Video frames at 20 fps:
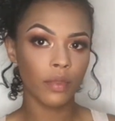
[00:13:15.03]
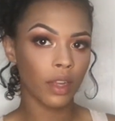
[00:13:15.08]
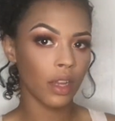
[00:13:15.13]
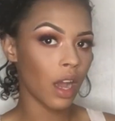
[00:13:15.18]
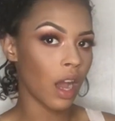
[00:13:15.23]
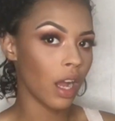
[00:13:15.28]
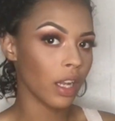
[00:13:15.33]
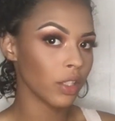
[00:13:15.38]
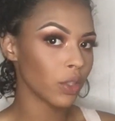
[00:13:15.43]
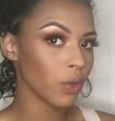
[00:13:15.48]

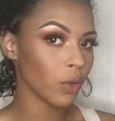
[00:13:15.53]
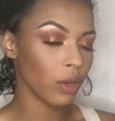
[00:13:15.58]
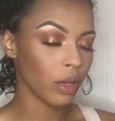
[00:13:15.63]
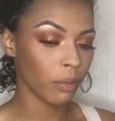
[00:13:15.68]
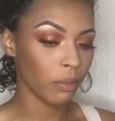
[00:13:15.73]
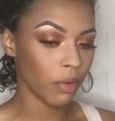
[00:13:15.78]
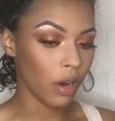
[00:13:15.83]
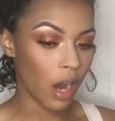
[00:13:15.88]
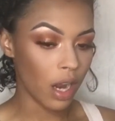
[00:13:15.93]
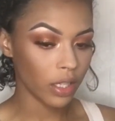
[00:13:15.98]
contour
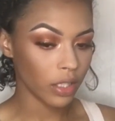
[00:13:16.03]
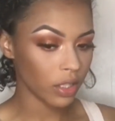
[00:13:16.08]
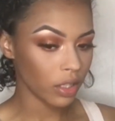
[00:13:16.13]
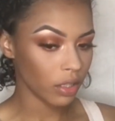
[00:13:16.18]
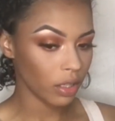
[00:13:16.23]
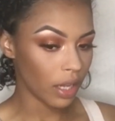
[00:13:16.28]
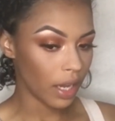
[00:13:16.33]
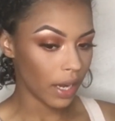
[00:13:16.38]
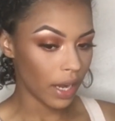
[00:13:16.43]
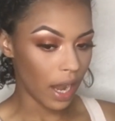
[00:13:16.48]
and
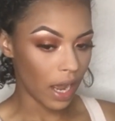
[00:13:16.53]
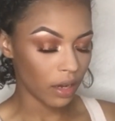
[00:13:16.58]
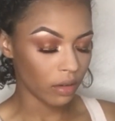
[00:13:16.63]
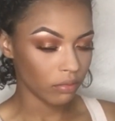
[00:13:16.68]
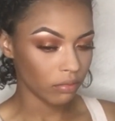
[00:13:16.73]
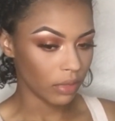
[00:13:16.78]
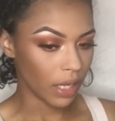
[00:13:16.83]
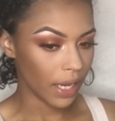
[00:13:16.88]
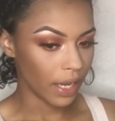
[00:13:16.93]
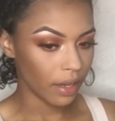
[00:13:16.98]
bronzer. Like I
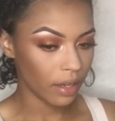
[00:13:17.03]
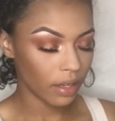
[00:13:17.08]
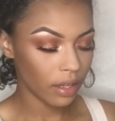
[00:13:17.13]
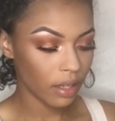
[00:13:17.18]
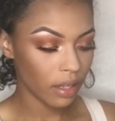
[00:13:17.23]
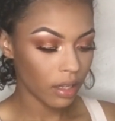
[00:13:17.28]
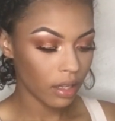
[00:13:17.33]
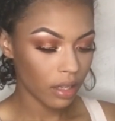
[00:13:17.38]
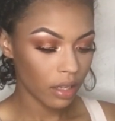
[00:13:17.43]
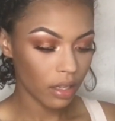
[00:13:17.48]
don't like
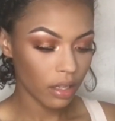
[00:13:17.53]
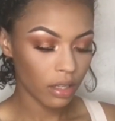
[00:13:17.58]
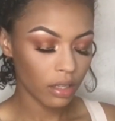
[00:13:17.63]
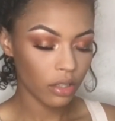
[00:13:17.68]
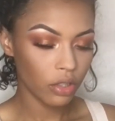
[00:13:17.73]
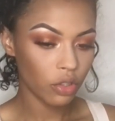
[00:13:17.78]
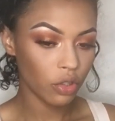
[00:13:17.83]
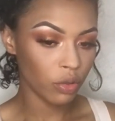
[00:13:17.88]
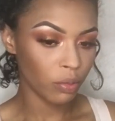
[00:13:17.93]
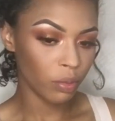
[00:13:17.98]

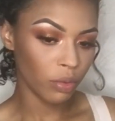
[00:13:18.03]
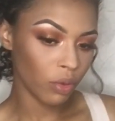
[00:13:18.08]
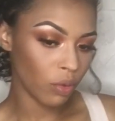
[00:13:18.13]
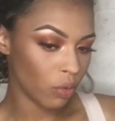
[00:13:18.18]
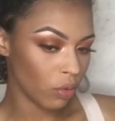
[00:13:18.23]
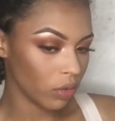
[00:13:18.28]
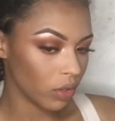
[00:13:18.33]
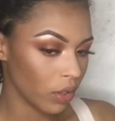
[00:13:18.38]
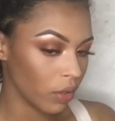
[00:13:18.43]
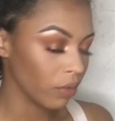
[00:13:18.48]
super
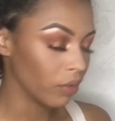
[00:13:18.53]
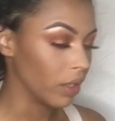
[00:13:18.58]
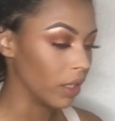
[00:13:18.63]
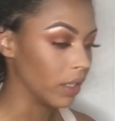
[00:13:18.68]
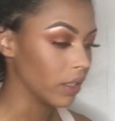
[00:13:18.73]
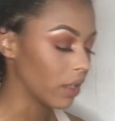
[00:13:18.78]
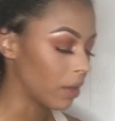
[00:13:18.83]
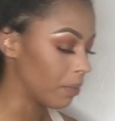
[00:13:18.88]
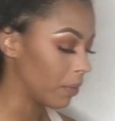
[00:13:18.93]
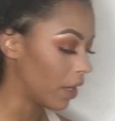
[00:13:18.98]
cool tone
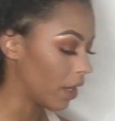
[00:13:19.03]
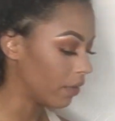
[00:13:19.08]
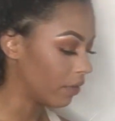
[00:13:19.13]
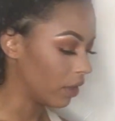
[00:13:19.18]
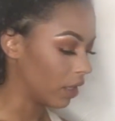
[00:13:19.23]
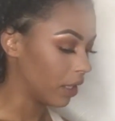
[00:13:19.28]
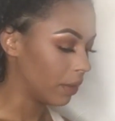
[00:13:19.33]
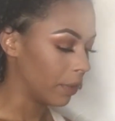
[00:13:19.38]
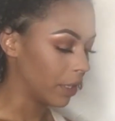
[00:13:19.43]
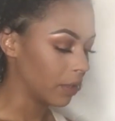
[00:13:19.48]
things on me. I
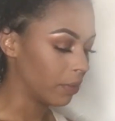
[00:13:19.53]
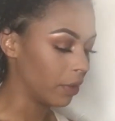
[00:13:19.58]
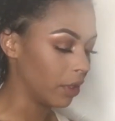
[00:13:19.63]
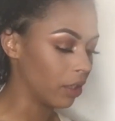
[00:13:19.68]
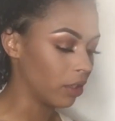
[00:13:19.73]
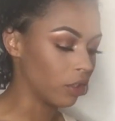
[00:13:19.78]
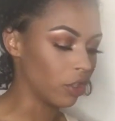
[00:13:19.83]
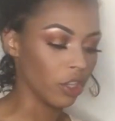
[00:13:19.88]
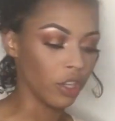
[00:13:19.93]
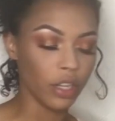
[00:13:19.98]
feel like it makes me
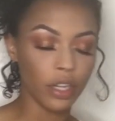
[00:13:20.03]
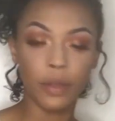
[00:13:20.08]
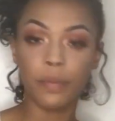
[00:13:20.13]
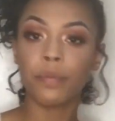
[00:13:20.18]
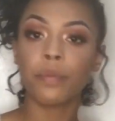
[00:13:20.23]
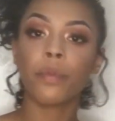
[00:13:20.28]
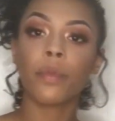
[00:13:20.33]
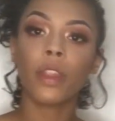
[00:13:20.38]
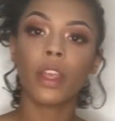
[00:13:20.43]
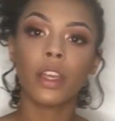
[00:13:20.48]
look dirty.
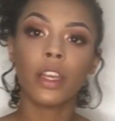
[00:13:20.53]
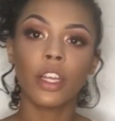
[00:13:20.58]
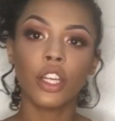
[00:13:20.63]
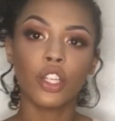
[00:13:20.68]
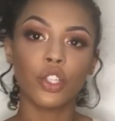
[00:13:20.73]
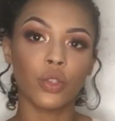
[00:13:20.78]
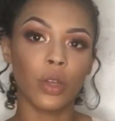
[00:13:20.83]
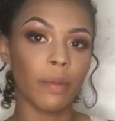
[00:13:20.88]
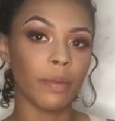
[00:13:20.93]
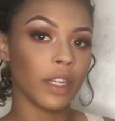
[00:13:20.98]

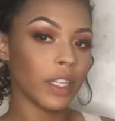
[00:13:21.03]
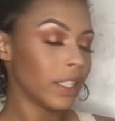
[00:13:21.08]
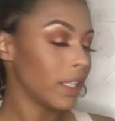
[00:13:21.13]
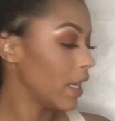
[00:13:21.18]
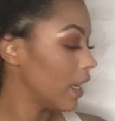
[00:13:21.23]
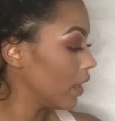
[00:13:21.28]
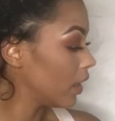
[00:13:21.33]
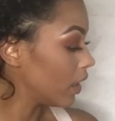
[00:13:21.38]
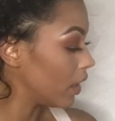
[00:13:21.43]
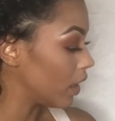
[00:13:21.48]
So I'm going to
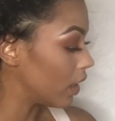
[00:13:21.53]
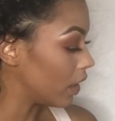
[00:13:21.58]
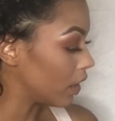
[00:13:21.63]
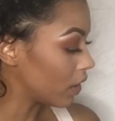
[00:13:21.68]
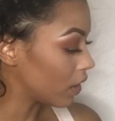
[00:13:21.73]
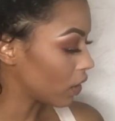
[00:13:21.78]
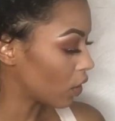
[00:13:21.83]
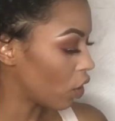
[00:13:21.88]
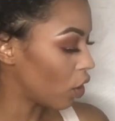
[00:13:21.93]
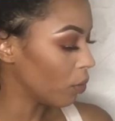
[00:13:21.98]
take the
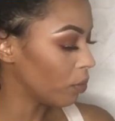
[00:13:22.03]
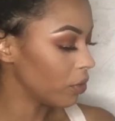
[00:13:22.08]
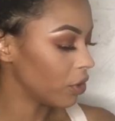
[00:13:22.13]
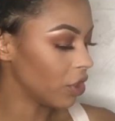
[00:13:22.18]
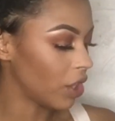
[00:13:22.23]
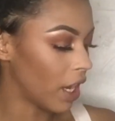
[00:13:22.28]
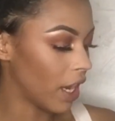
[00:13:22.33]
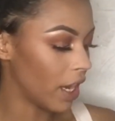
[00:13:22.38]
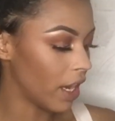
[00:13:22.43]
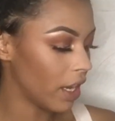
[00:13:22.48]
Sculpt
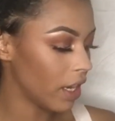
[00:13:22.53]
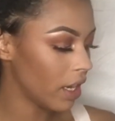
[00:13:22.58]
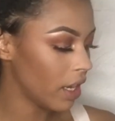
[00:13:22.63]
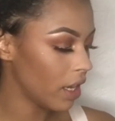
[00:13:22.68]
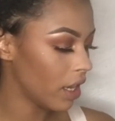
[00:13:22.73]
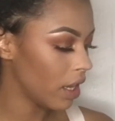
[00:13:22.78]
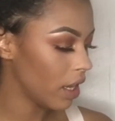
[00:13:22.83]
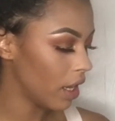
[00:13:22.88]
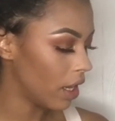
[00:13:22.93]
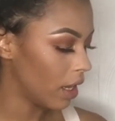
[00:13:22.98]
shade,
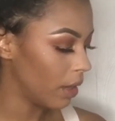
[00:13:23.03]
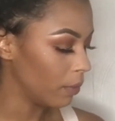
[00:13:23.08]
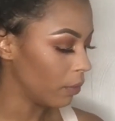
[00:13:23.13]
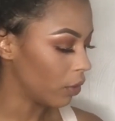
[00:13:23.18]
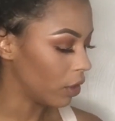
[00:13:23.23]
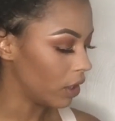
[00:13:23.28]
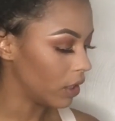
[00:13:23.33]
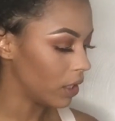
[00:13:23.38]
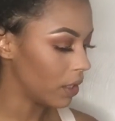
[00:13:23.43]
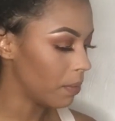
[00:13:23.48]
I'm
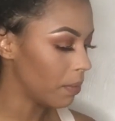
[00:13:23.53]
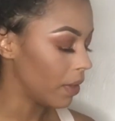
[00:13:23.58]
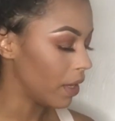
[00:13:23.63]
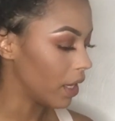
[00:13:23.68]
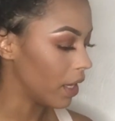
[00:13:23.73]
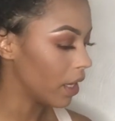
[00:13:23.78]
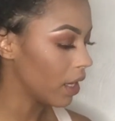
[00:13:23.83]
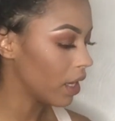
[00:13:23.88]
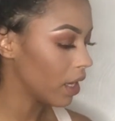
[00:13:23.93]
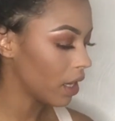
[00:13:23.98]
going to dip
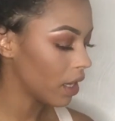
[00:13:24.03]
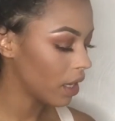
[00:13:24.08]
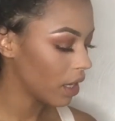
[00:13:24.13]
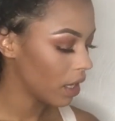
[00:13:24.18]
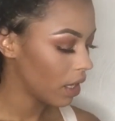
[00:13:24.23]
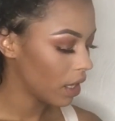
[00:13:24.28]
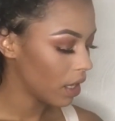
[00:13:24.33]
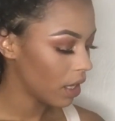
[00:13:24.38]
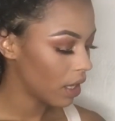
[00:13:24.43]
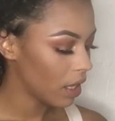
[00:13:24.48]
in,
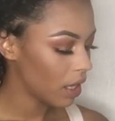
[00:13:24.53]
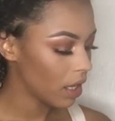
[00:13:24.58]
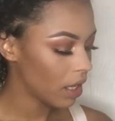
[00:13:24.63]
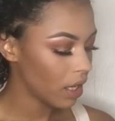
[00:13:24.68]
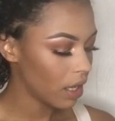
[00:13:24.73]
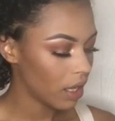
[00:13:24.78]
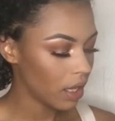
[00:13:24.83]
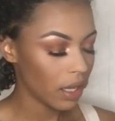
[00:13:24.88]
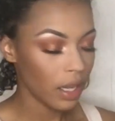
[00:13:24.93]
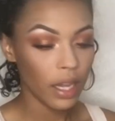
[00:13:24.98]

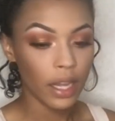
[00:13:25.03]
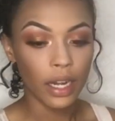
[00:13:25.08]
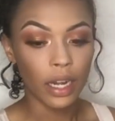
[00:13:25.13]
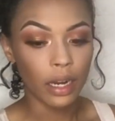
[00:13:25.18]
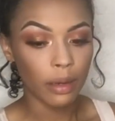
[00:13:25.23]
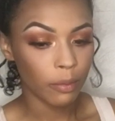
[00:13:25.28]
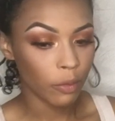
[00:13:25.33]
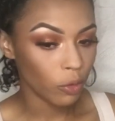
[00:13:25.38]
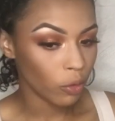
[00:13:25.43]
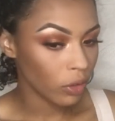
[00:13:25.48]

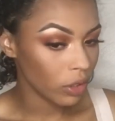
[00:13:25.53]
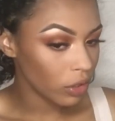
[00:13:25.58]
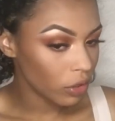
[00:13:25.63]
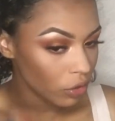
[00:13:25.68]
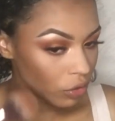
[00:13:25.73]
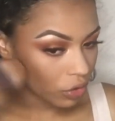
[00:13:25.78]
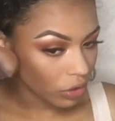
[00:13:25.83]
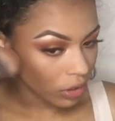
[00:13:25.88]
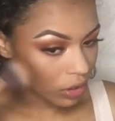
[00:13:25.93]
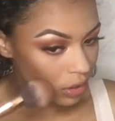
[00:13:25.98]
I'm going
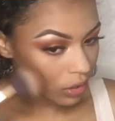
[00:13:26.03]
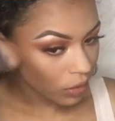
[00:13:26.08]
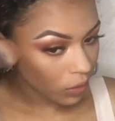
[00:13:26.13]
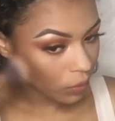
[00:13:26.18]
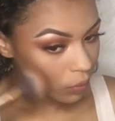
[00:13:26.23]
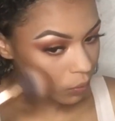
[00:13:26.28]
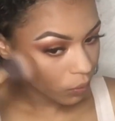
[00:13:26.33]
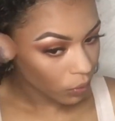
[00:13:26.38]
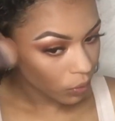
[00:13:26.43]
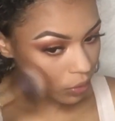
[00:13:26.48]
to
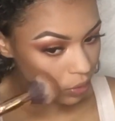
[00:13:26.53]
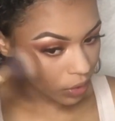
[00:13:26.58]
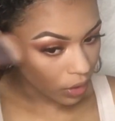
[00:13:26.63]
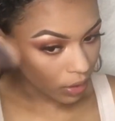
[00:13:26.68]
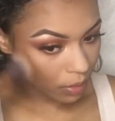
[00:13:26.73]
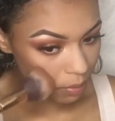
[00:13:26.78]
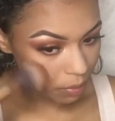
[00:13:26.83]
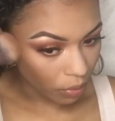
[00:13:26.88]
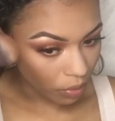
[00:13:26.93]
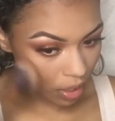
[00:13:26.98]
just
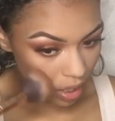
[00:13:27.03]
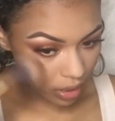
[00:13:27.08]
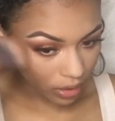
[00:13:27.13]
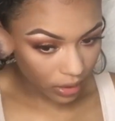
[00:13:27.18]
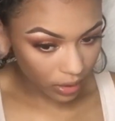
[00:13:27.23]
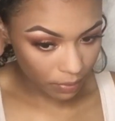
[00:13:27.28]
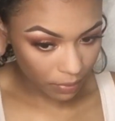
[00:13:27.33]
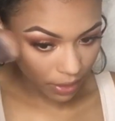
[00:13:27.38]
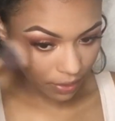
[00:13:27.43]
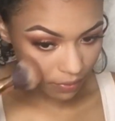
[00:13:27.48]
start
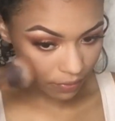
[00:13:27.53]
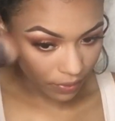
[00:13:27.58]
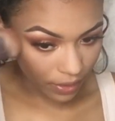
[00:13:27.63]
bronzing my